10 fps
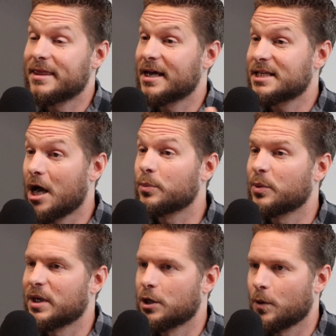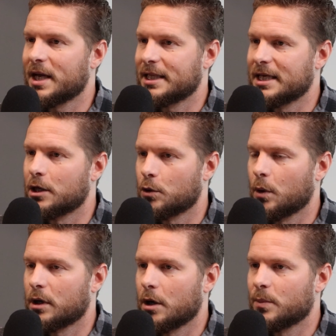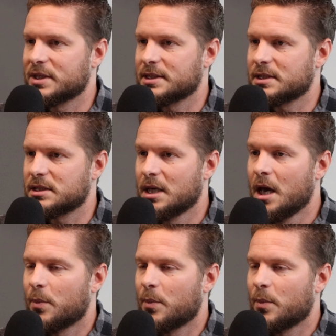And that's helped me greatly in growing our businesses.